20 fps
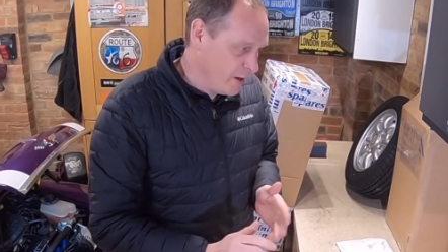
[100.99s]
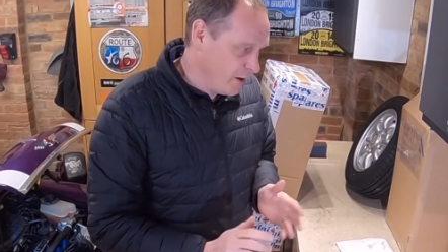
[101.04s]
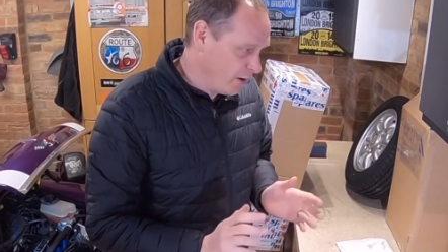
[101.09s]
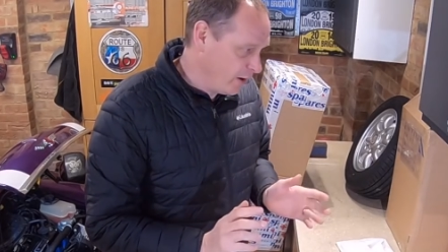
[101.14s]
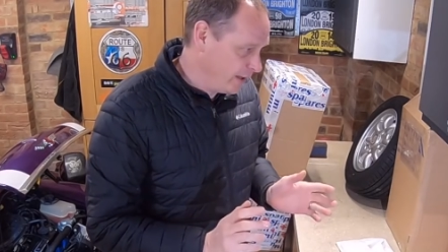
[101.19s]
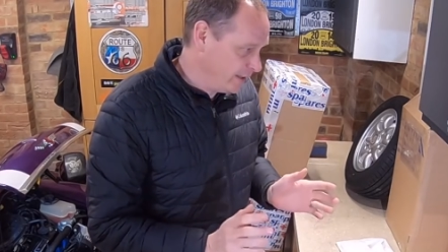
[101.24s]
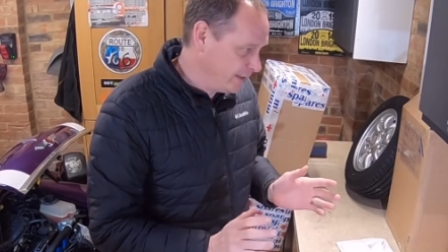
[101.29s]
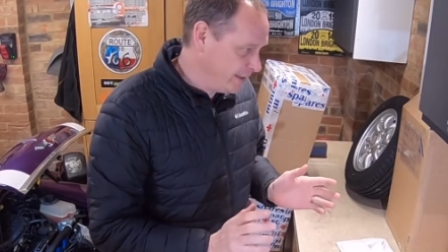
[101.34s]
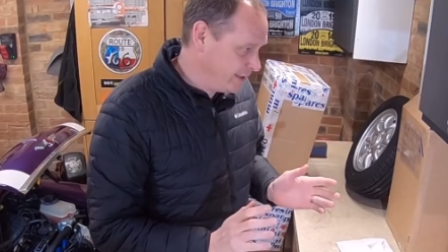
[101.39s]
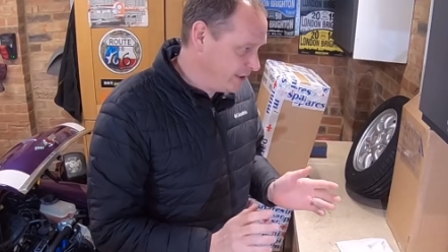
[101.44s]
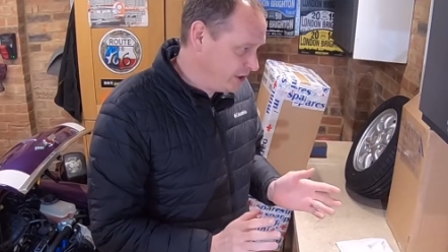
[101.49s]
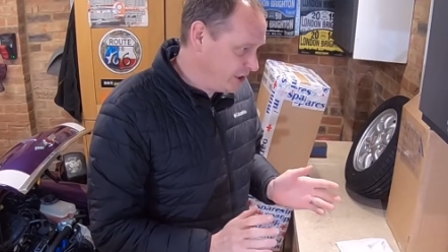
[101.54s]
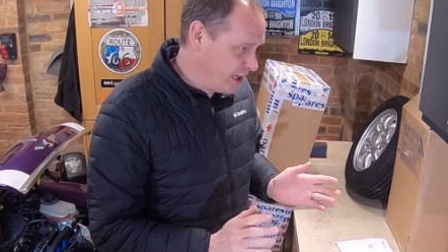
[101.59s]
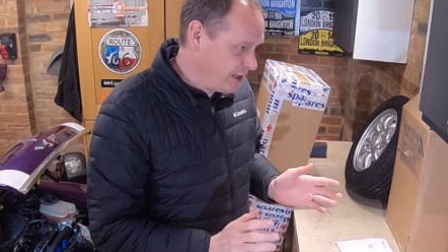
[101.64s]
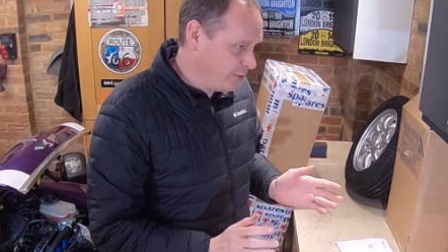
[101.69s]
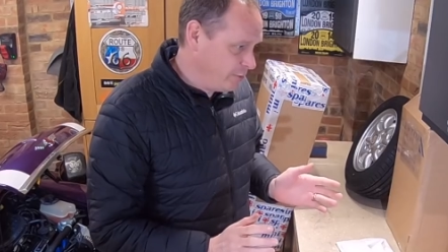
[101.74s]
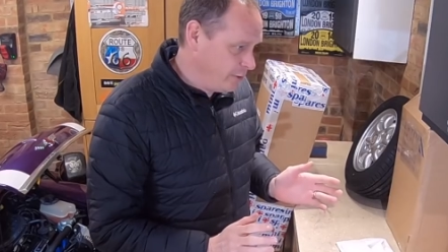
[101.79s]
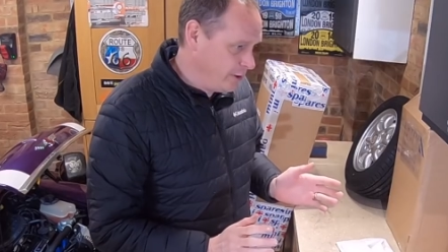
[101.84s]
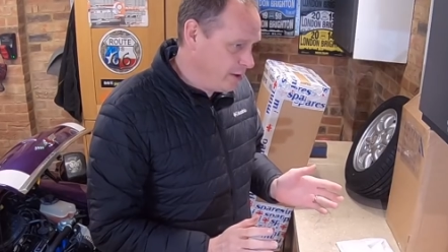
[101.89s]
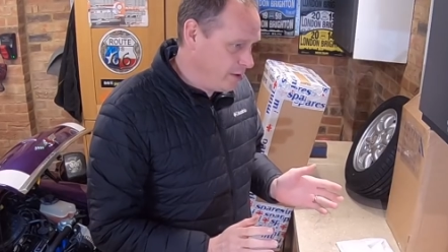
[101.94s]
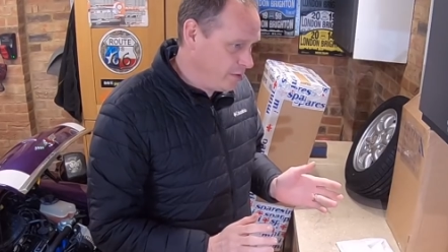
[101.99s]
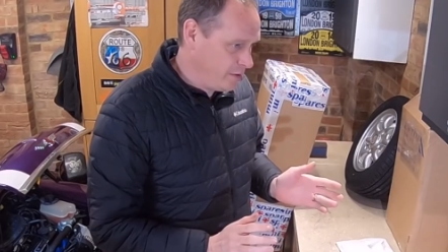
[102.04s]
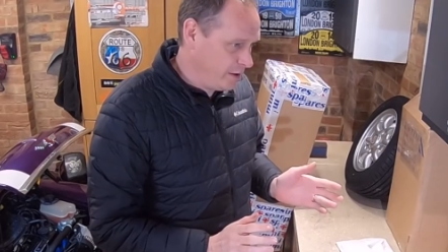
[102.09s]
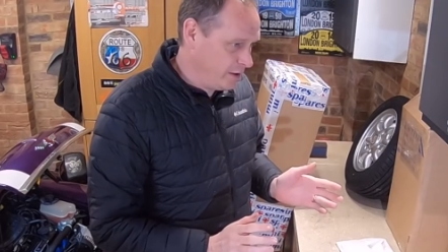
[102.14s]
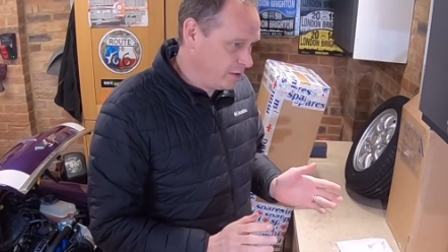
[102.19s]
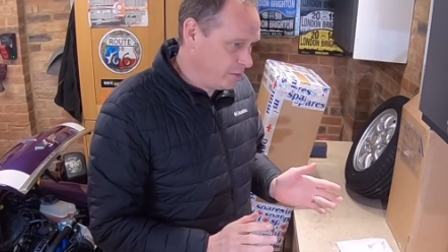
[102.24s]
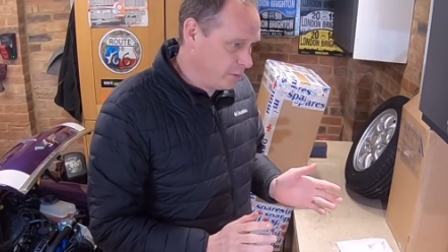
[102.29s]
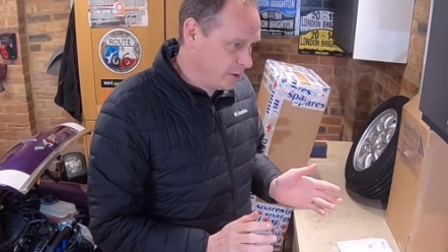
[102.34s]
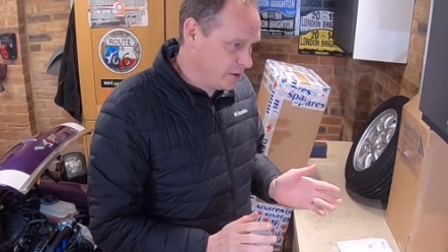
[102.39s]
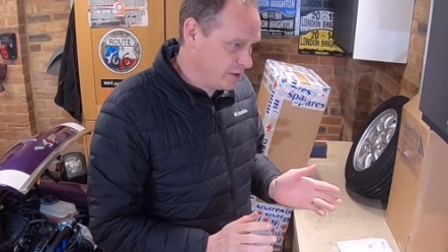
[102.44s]
I did genuinely
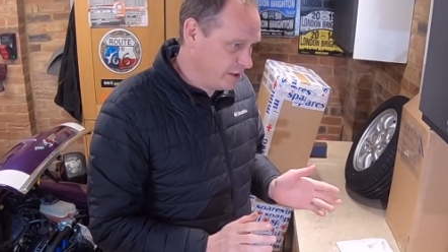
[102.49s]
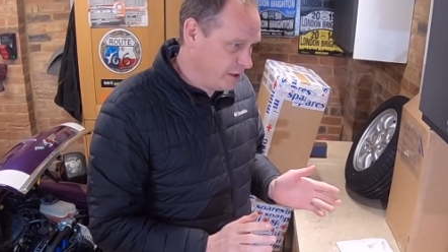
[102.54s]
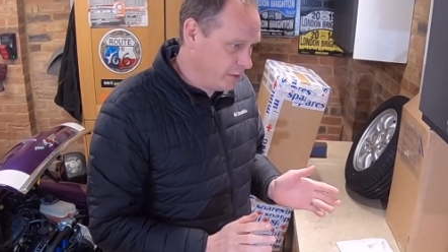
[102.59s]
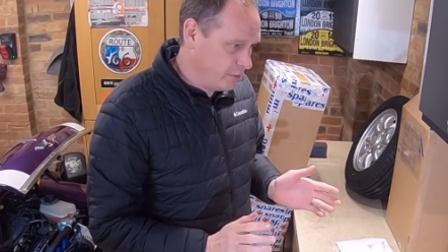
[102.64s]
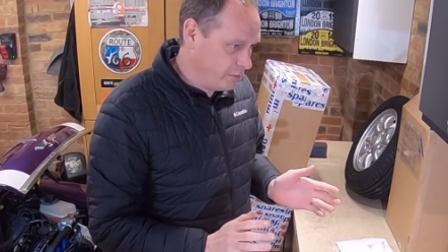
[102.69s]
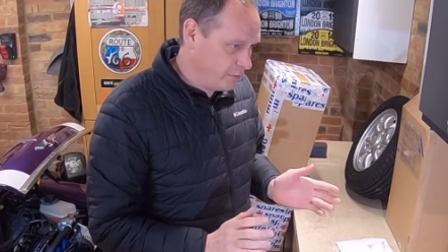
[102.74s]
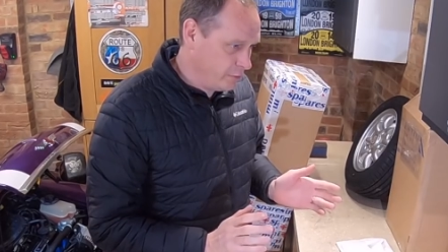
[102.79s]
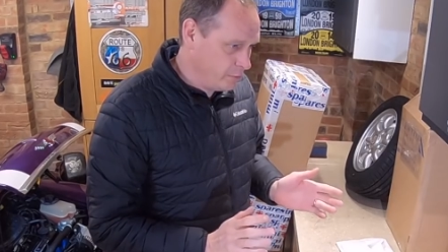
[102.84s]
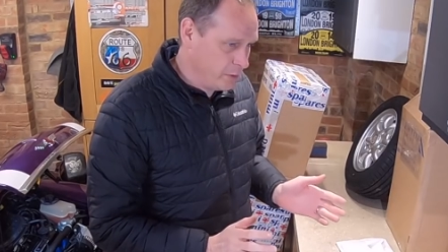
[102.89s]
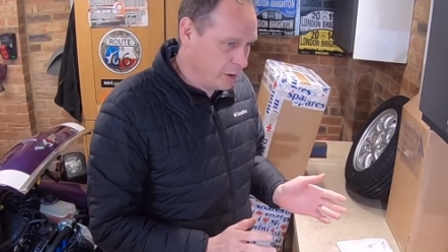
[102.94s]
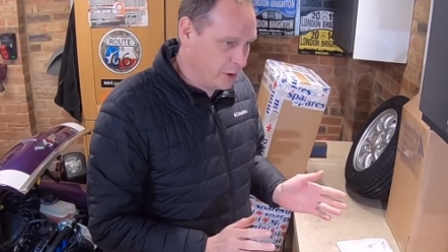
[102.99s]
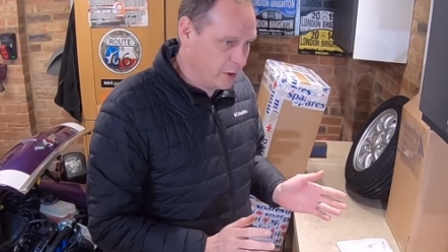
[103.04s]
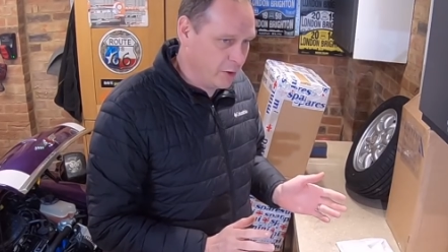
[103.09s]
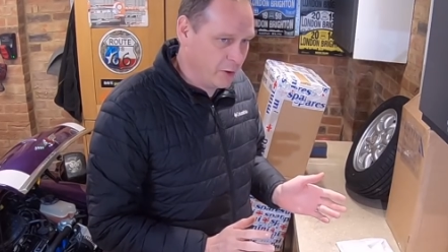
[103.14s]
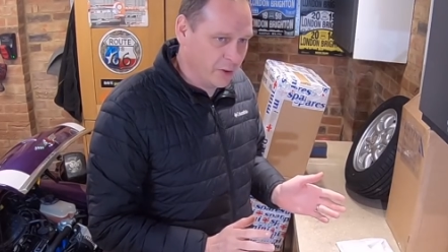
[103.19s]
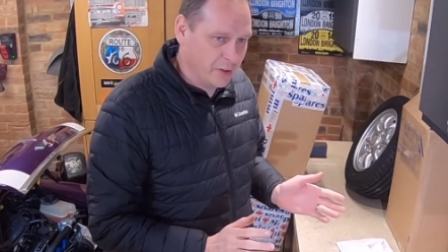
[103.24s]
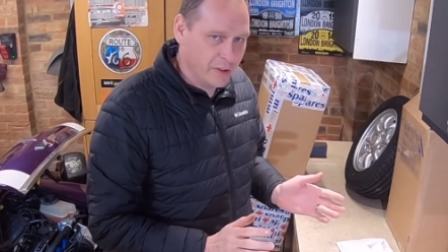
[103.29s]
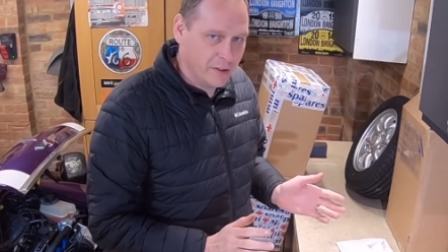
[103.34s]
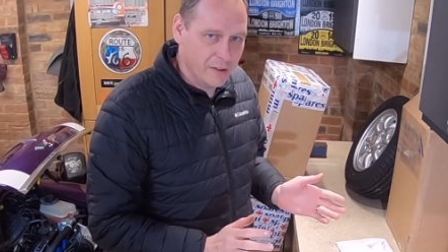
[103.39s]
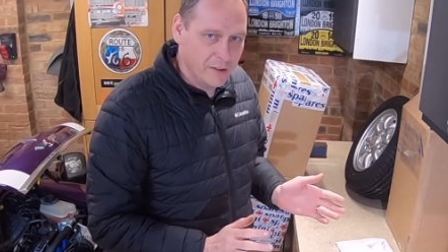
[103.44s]
think to myself, oh my God,